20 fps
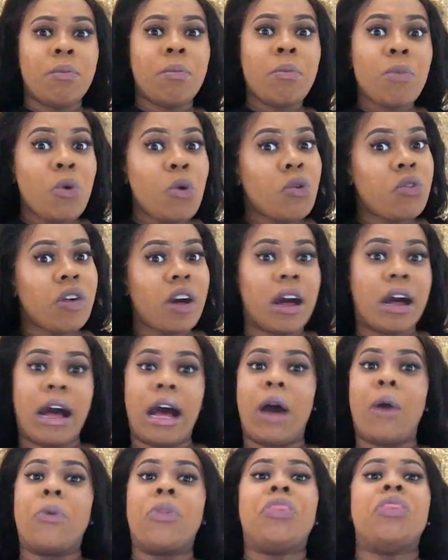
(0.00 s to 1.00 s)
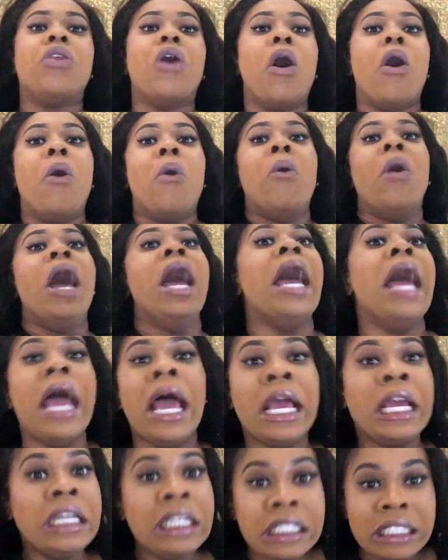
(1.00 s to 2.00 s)
Move her out the
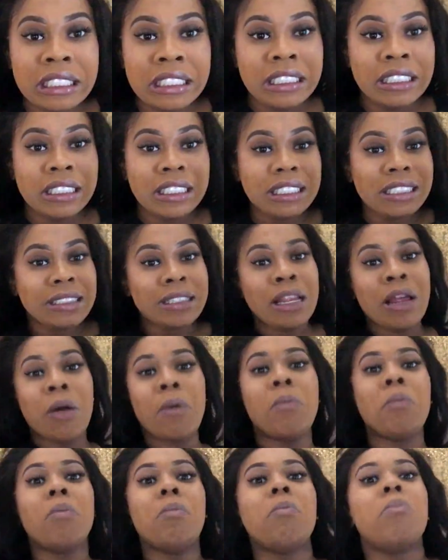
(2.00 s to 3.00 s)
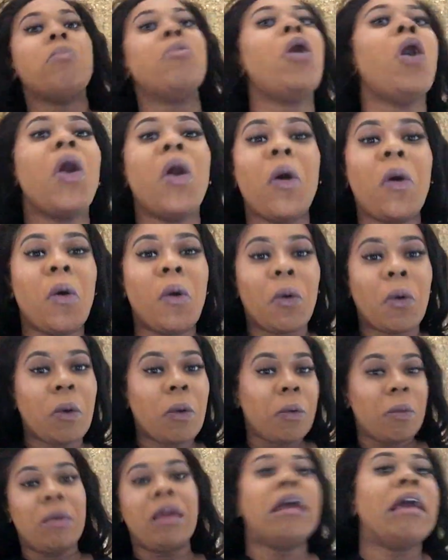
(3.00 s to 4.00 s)
way.
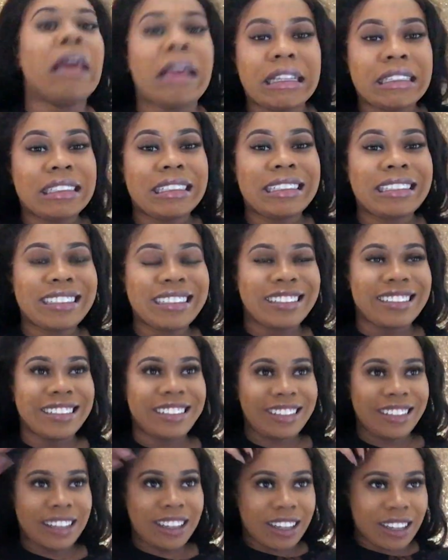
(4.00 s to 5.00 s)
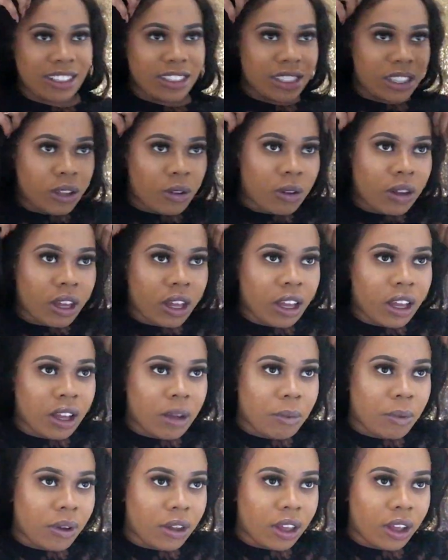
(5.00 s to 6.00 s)
Move it. Yes, okay,
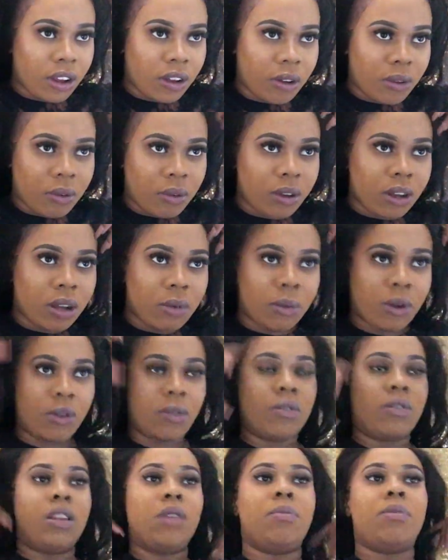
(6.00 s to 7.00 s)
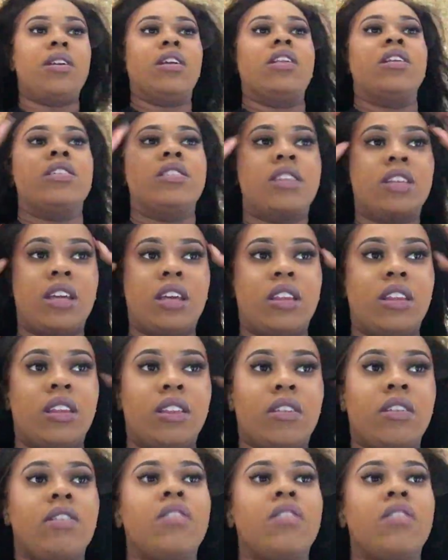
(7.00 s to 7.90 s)
come on, y'all. Come on, let me get it together.